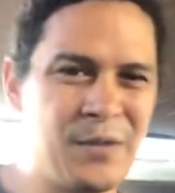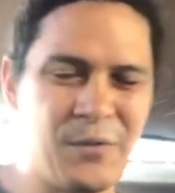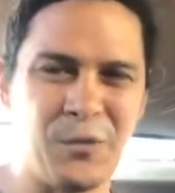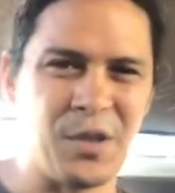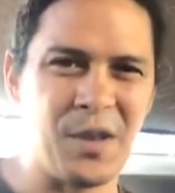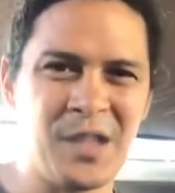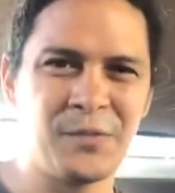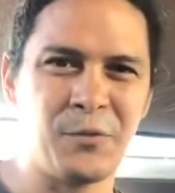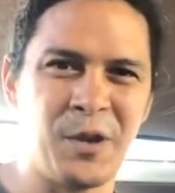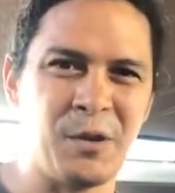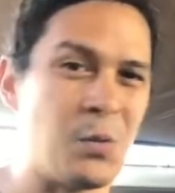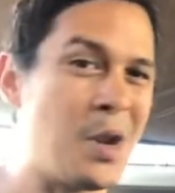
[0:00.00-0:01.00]
for the next
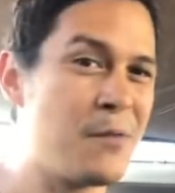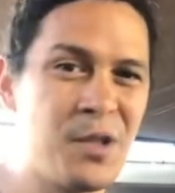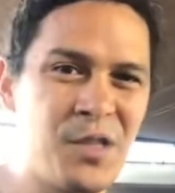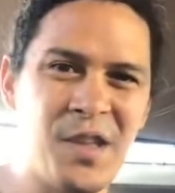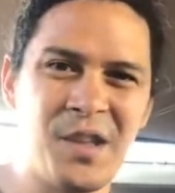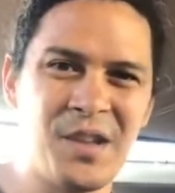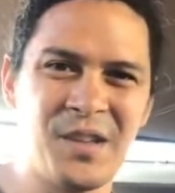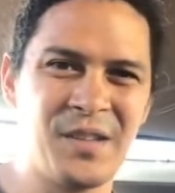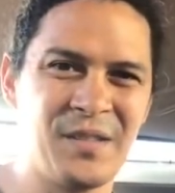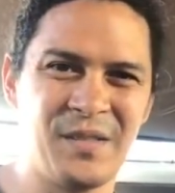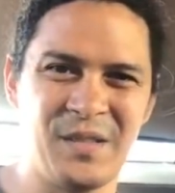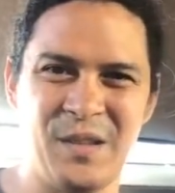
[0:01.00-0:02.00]
four years. Whatever you think,
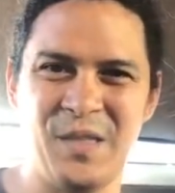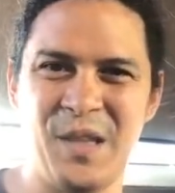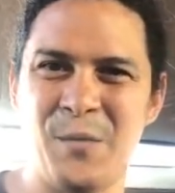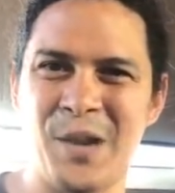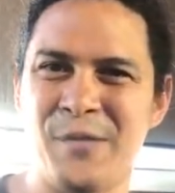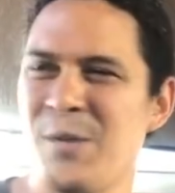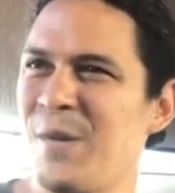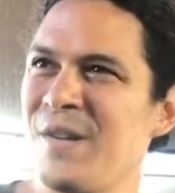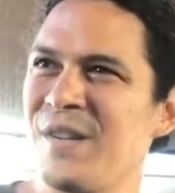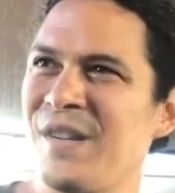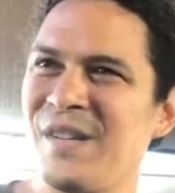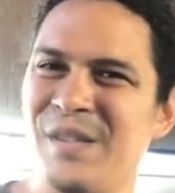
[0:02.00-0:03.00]
you think whatever you
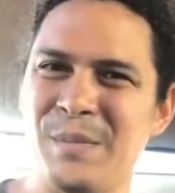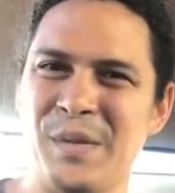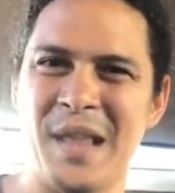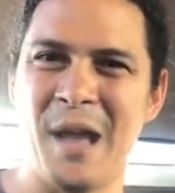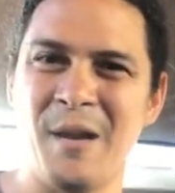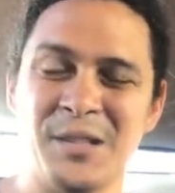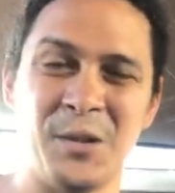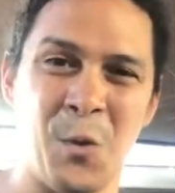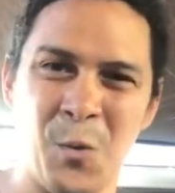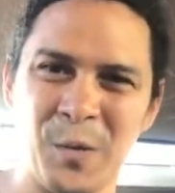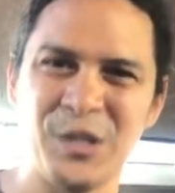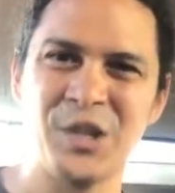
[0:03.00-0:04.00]
want. But now right. is your
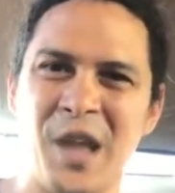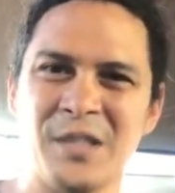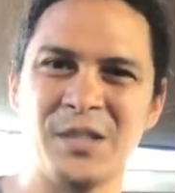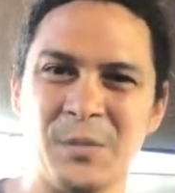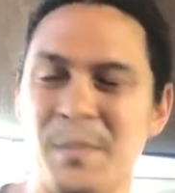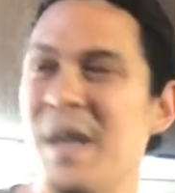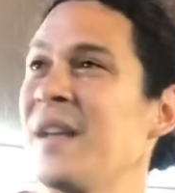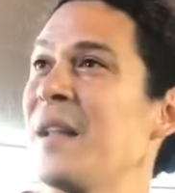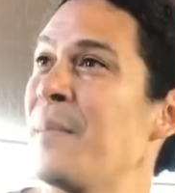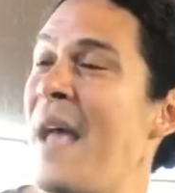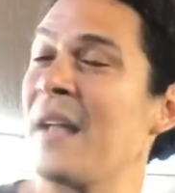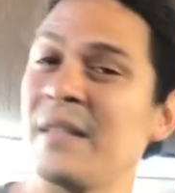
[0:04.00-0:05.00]
only chance to make an
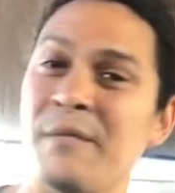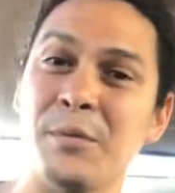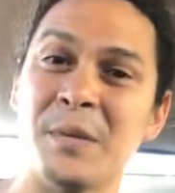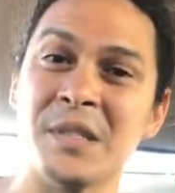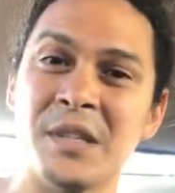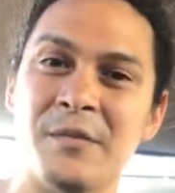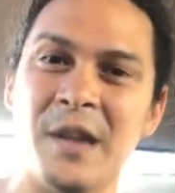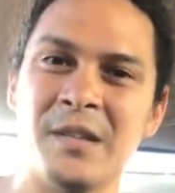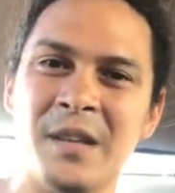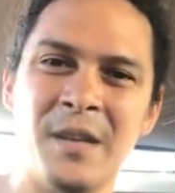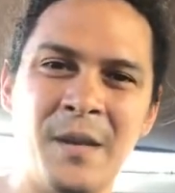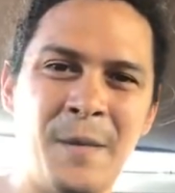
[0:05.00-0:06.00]
impact, influence right, it. Right?
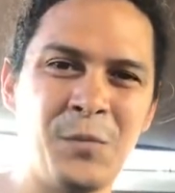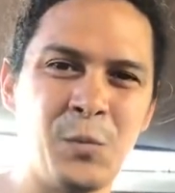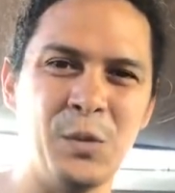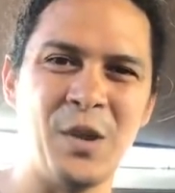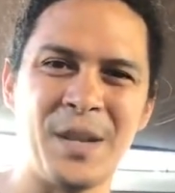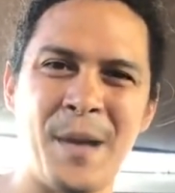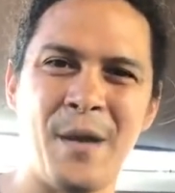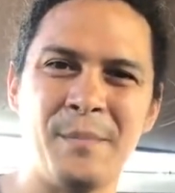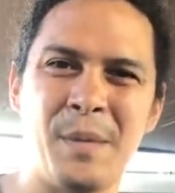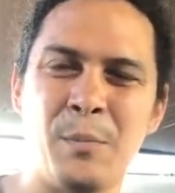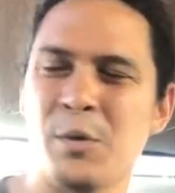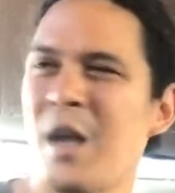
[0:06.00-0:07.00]
right we talked
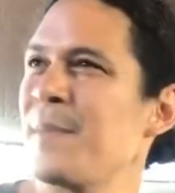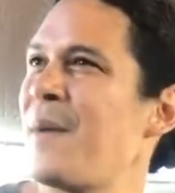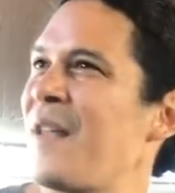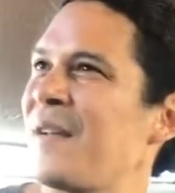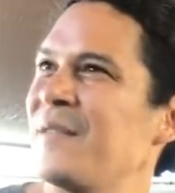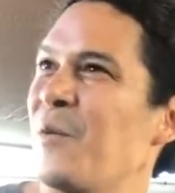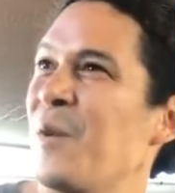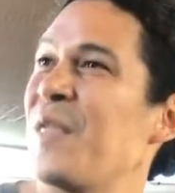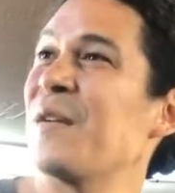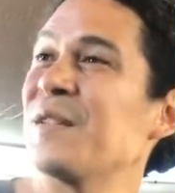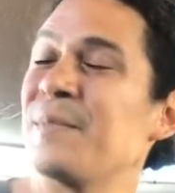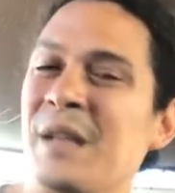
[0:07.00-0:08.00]
about people were talking about you know one
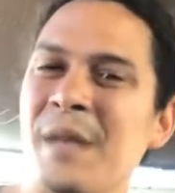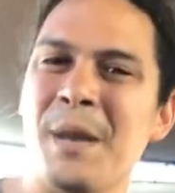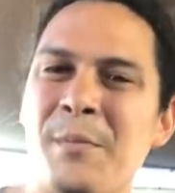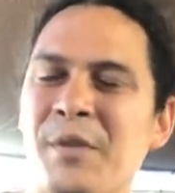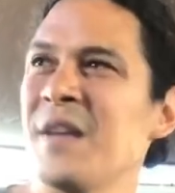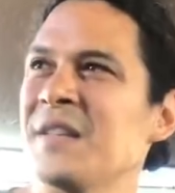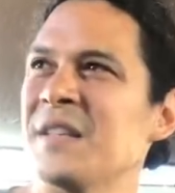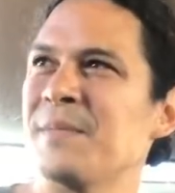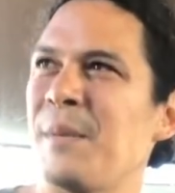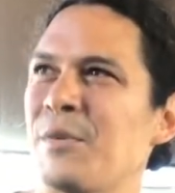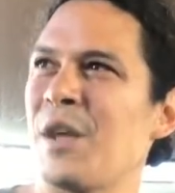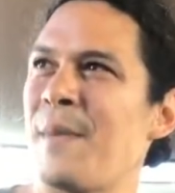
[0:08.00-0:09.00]
thing that's been coming up with us
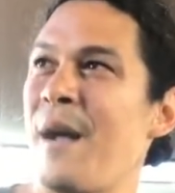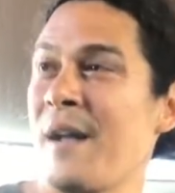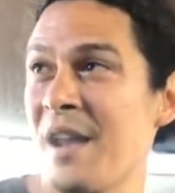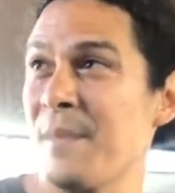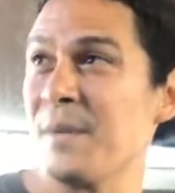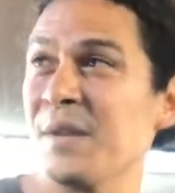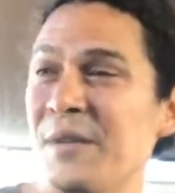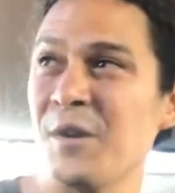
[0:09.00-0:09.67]
is people talk about accountability